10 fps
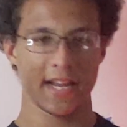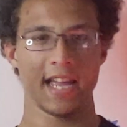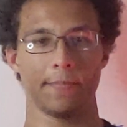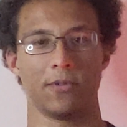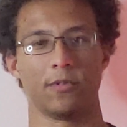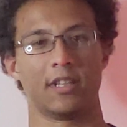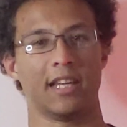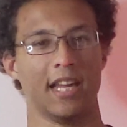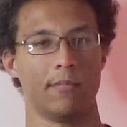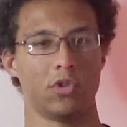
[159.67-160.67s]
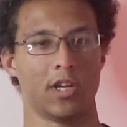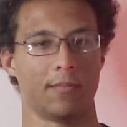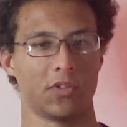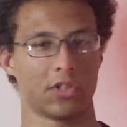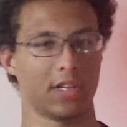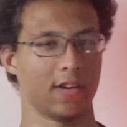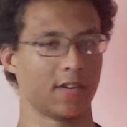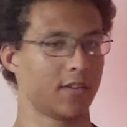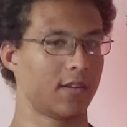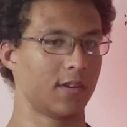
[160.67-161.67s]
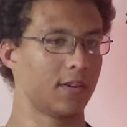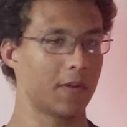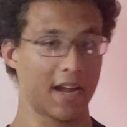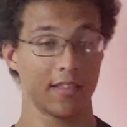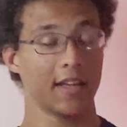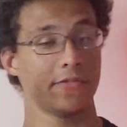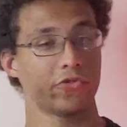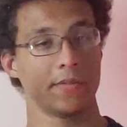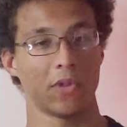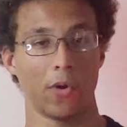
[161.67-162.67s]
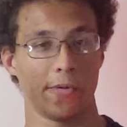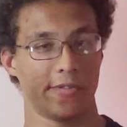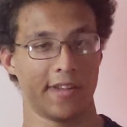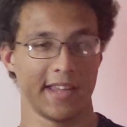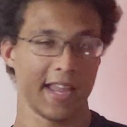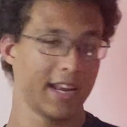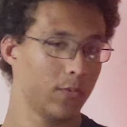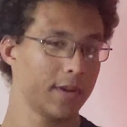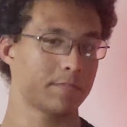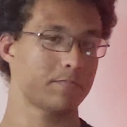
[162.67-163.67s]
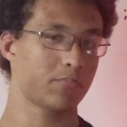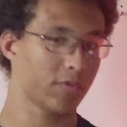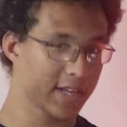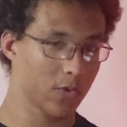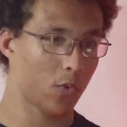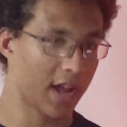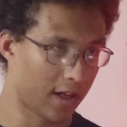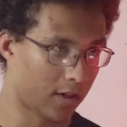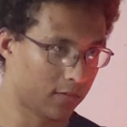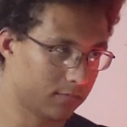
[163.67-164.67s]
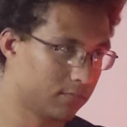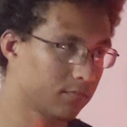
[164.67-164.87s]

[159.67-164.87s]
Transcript: happened with the Game Jam this year? I live streamed the whole thing, and it went pretty well,